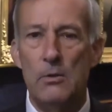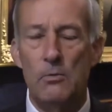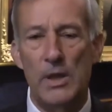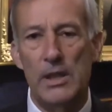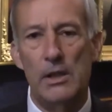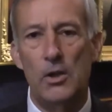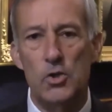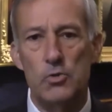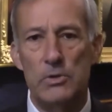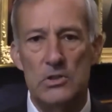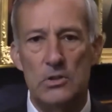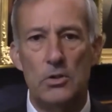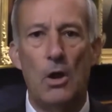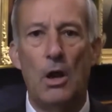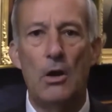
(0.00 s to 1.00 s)
one of the
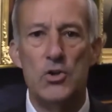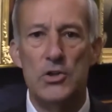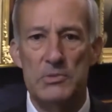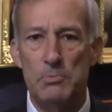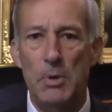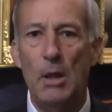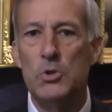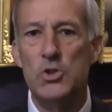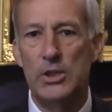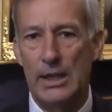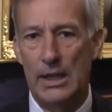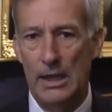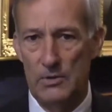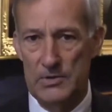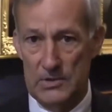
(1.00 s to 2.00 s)
country's largest publishing
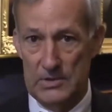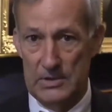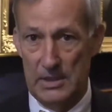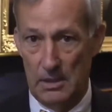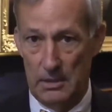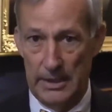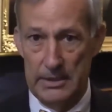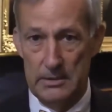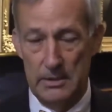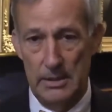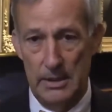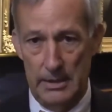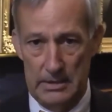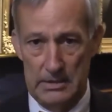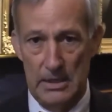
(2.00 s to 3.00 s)
houses in the late
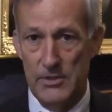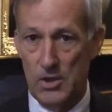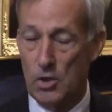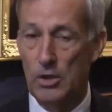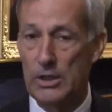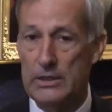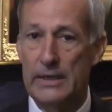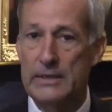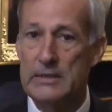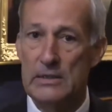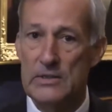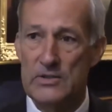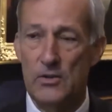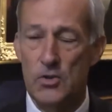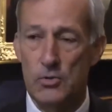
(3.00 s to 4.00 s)
18th and early
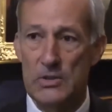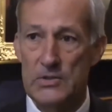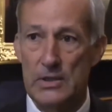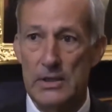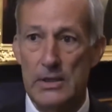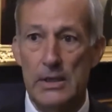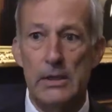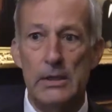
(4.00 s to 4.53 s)
19th centuries.